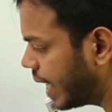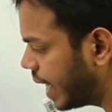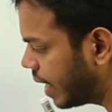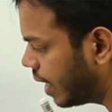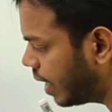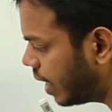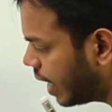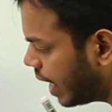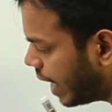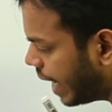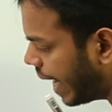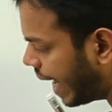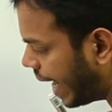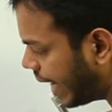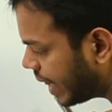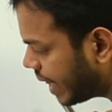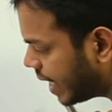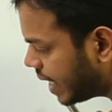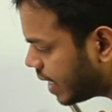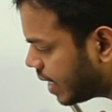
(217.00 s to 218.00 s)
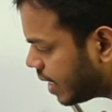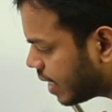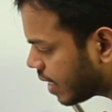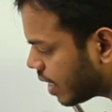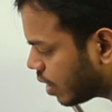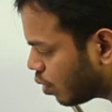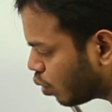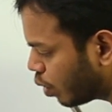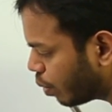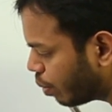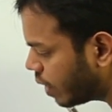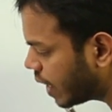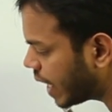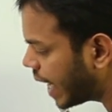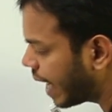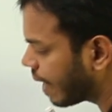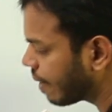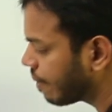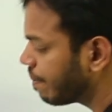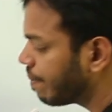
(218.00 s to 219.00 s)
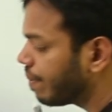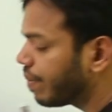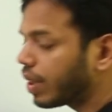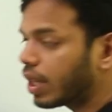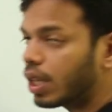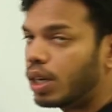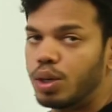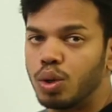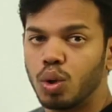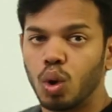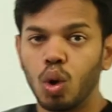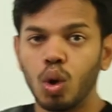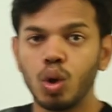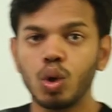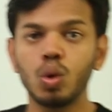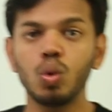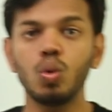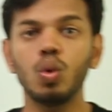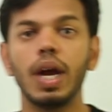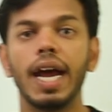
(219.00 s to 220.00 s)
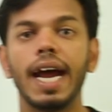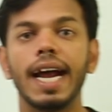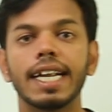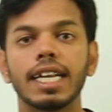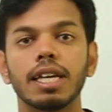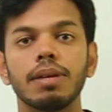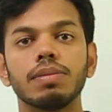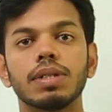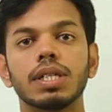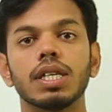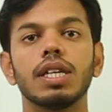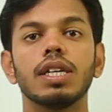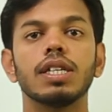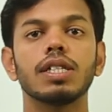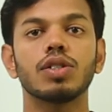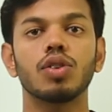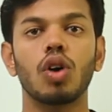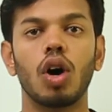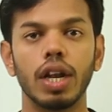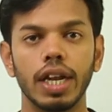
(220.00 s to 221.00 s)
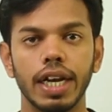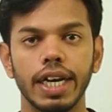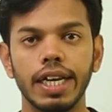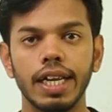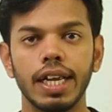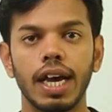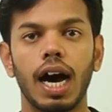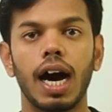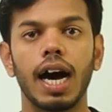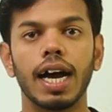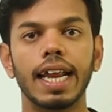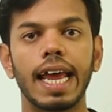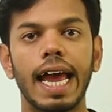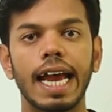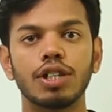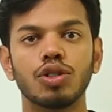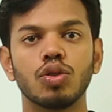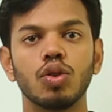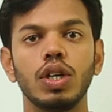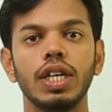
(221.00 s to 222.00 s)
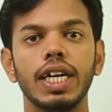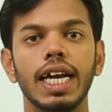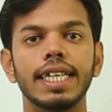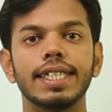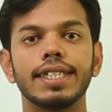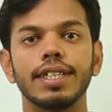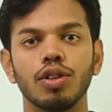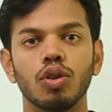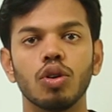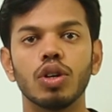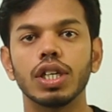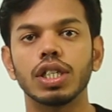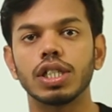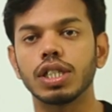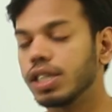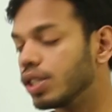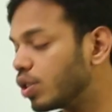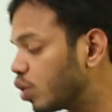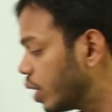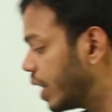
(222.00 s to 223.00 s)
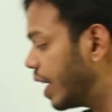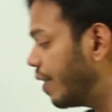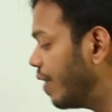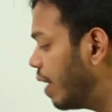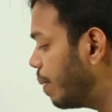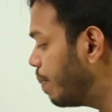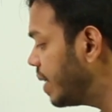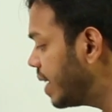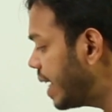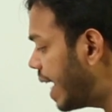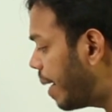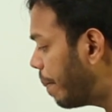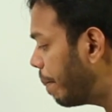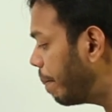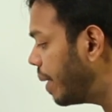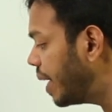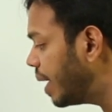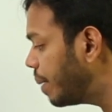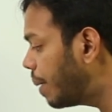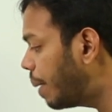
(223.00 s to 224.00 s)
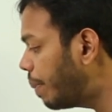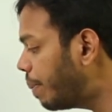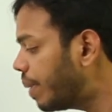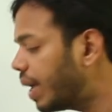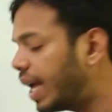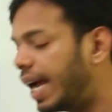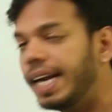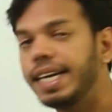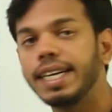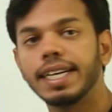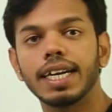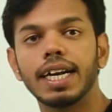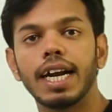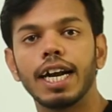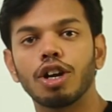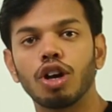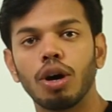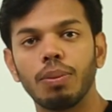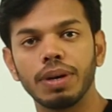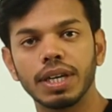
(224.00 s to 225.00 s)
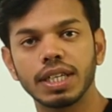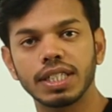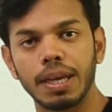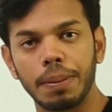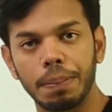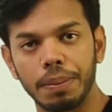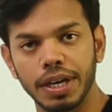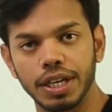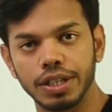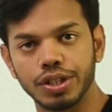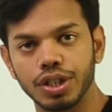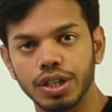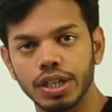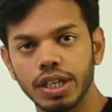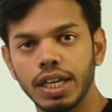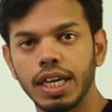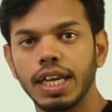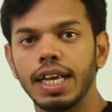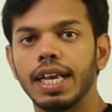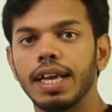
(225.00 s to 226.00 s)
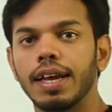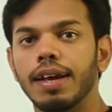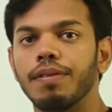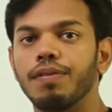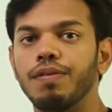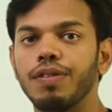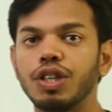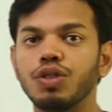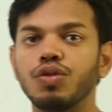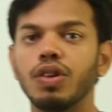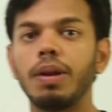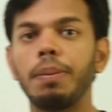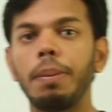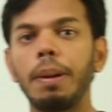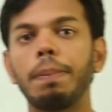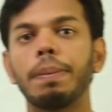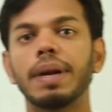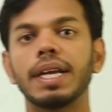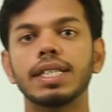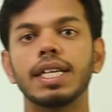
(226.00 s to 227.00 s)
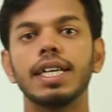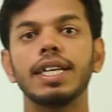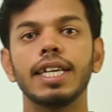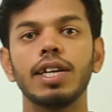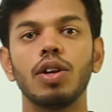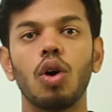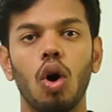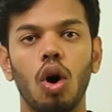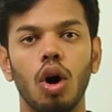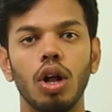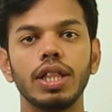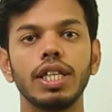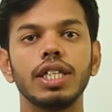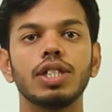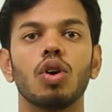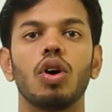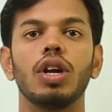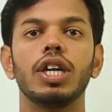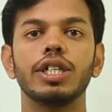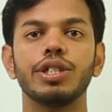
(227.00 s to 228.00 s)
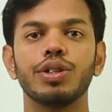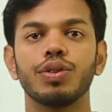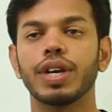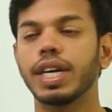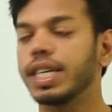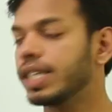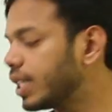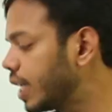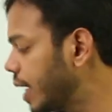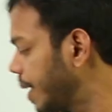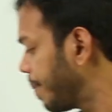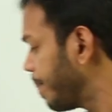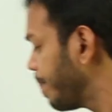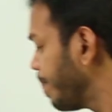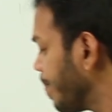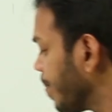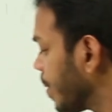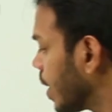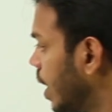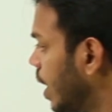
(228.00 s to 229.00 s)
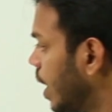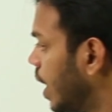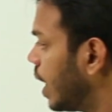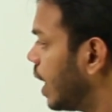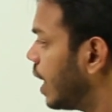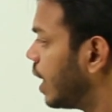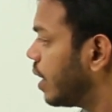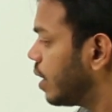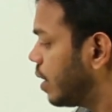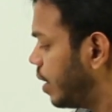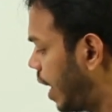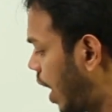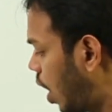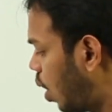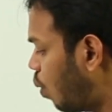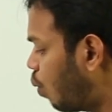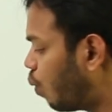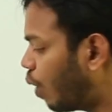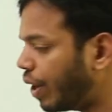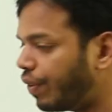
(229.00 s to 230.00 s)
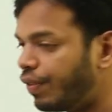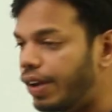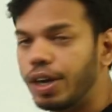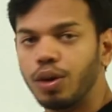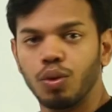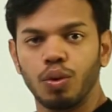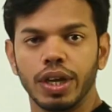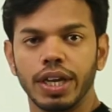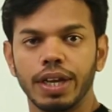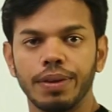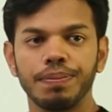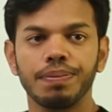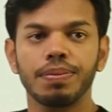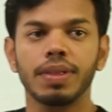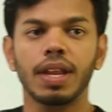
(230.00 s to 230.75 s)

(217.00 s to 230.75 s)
here and this distance would be that. No two atoms in a solid are actually at zero distance. So there will be a minimum interatomic separation which will be present in all the solids you can see. So now what we are doing,